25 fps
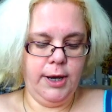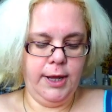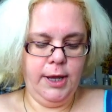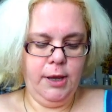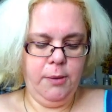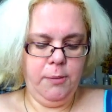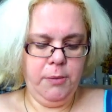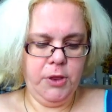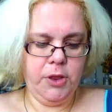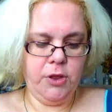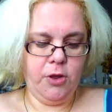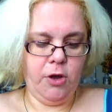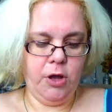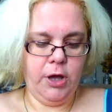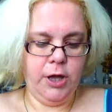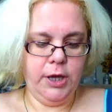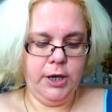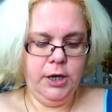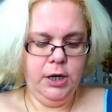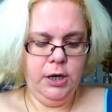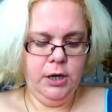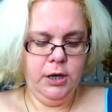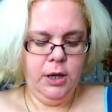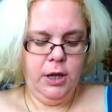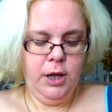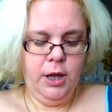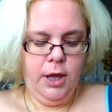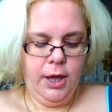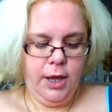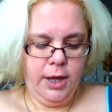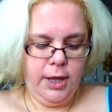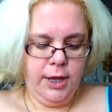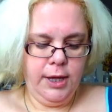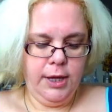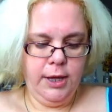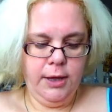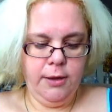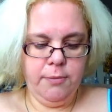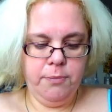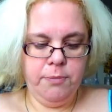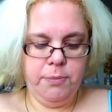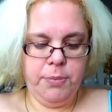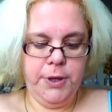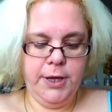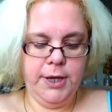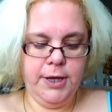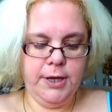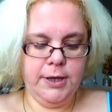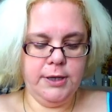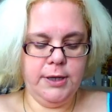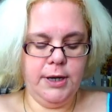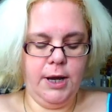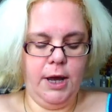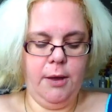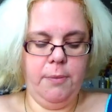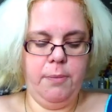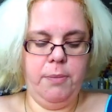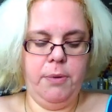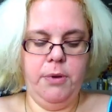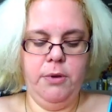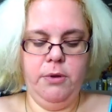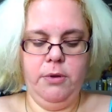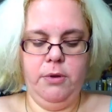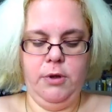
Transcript: Amazon and picked up